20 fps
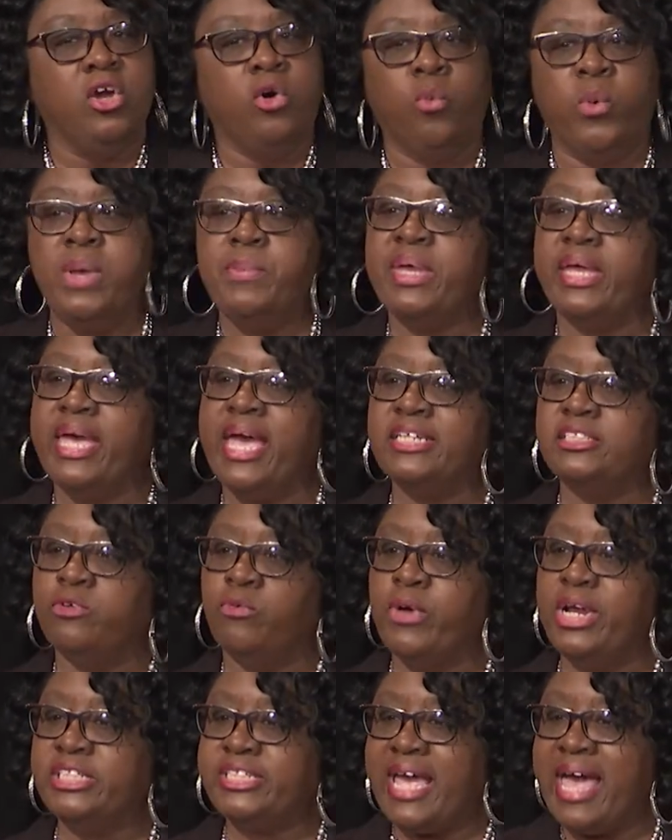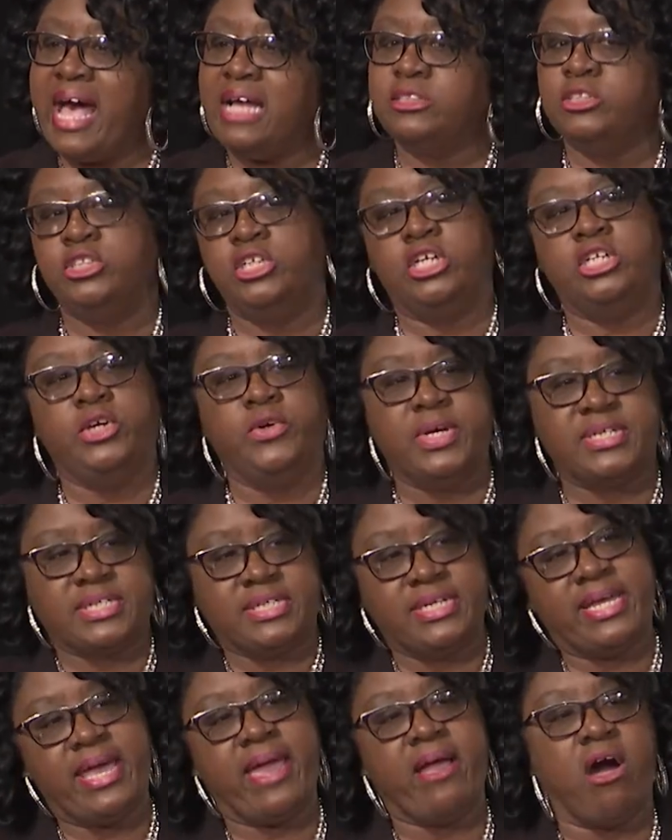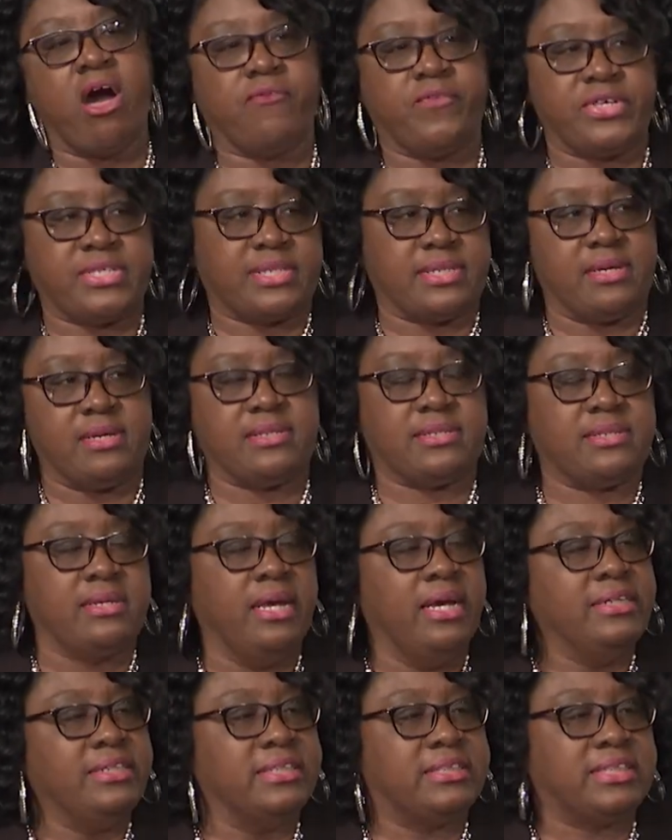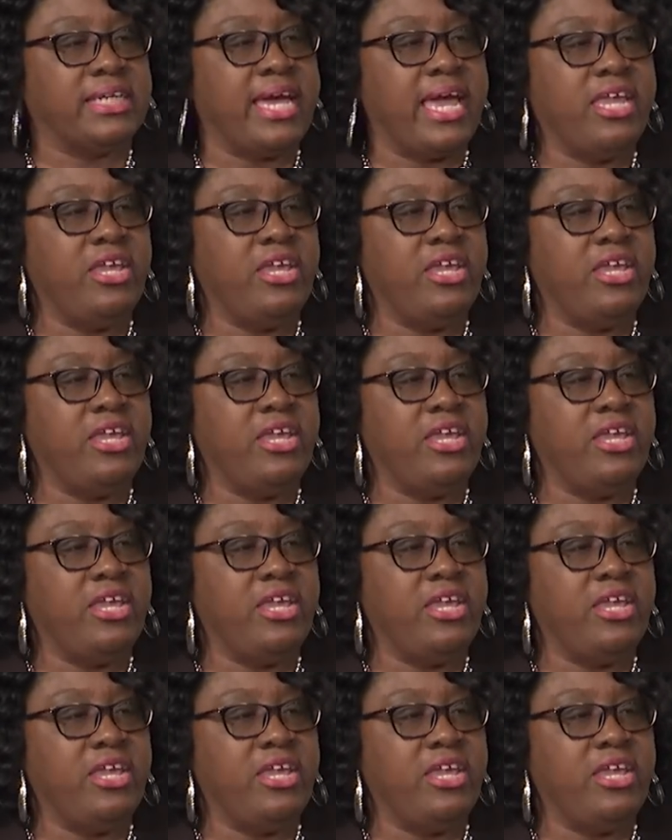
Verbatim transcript: we began to reach out to your USDA offices to say,